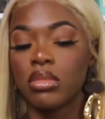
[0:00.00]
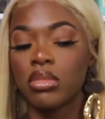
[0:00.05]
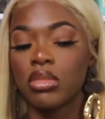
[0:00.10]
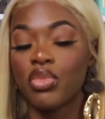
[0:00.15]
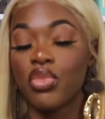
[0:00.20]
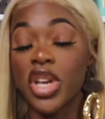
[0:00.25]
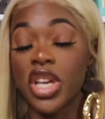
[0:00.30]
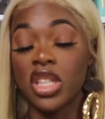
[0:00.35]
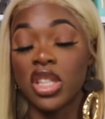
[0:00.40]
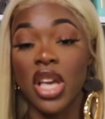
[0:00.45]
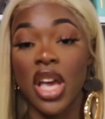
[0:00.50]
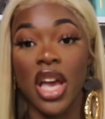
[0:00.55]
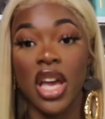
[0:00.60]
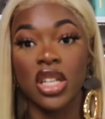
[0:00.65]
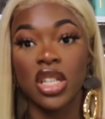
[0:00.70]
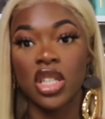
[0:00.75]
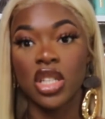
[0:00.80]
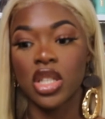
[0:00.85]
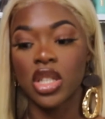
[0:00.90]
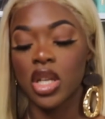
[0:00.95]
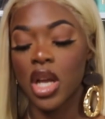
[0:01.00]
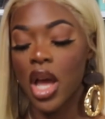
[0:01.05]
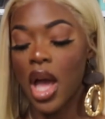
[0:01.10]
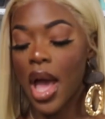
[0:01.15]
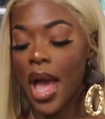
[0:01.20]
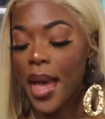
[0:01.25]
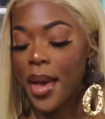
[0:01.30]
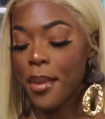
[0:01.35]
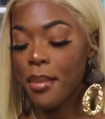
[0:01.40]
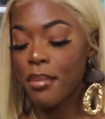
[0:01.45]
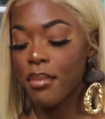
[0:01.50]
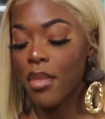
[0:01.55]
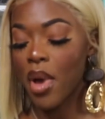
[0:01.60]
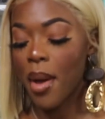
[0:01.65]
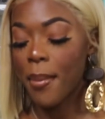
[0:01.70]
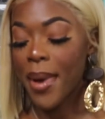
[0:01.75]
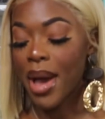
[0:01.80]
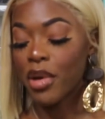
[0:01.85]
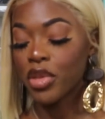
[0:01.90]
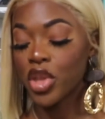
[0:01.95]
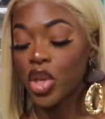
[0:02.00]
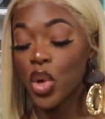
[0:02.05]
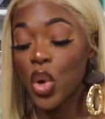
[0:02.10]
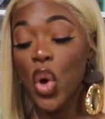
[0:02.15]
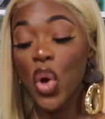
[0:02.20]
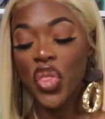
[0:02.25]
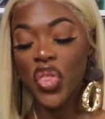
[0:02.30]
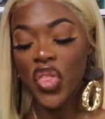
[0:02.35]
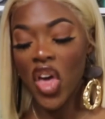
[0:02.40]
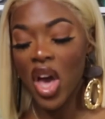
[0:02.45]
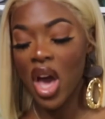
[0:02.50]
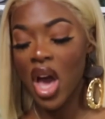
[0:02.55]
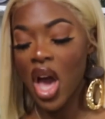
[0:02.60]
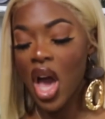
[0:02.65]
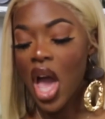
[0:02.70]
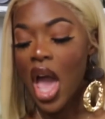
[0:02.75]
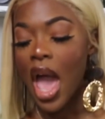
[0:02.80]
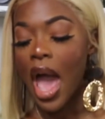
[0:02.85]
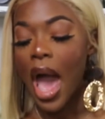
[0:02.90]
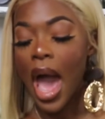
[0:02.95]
research about the author,